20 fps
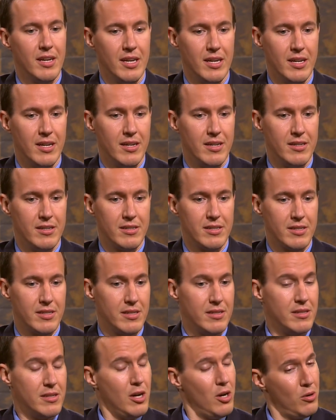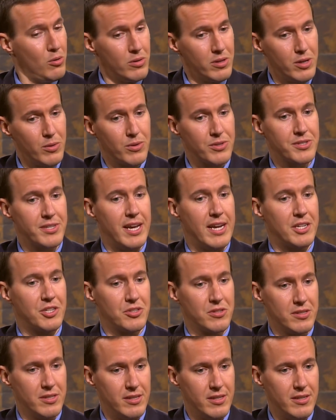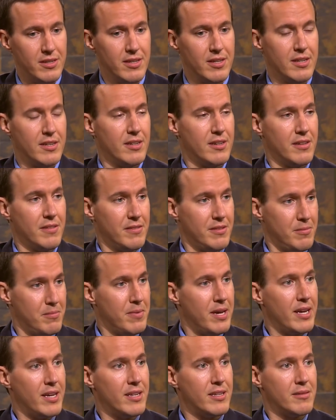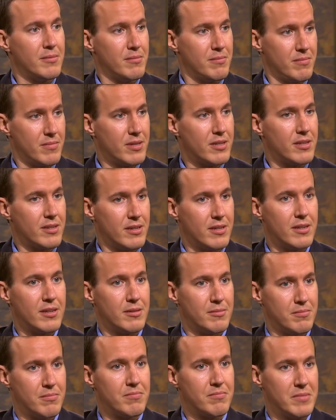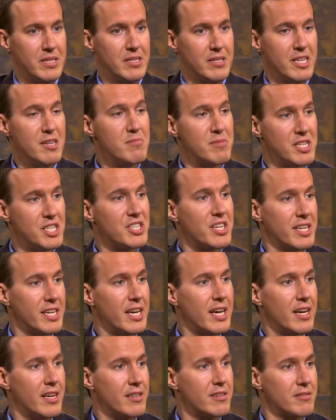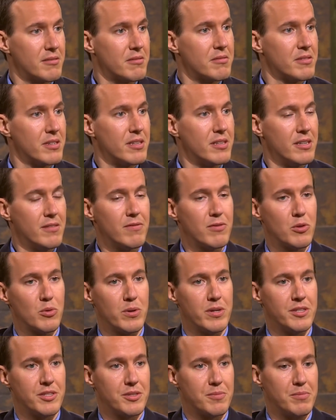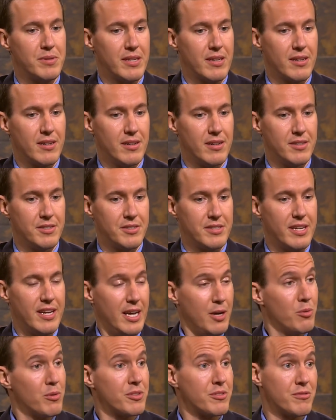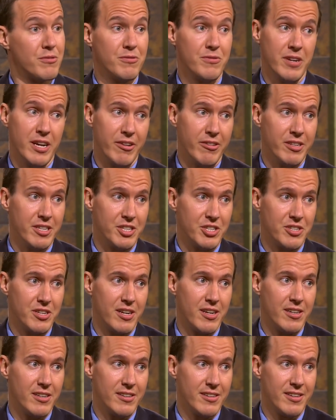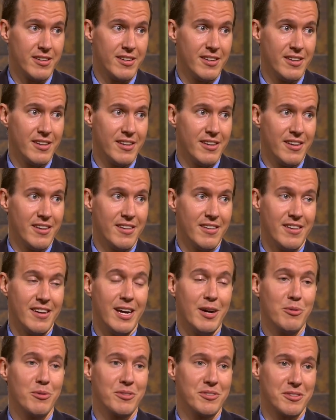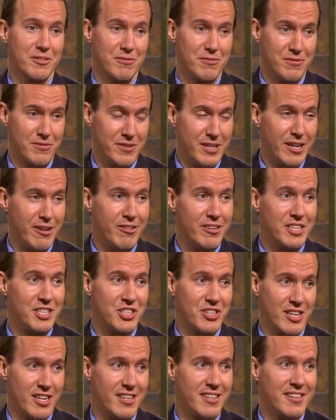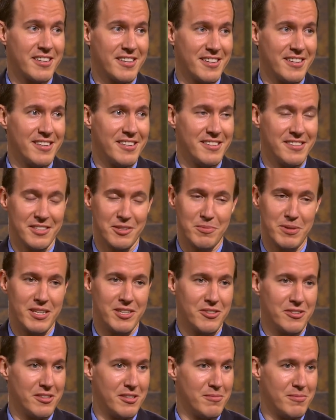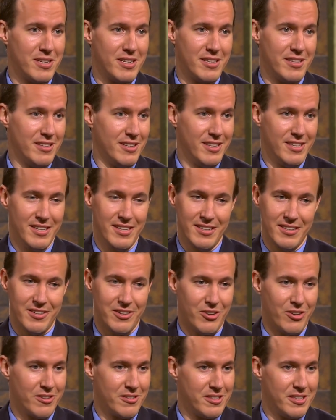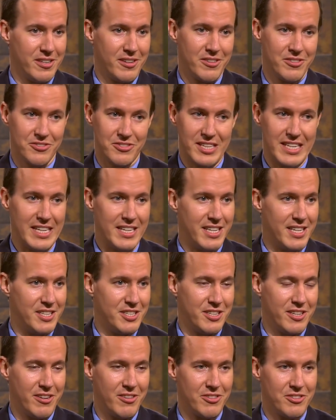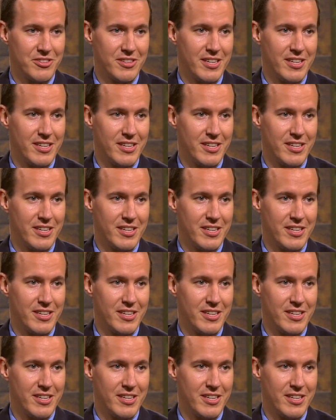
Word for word: And no, he was actually the main uh, image I had, the influence, because I was very shy. Wow. I was a very shy kid, especially in my early years, teenage years.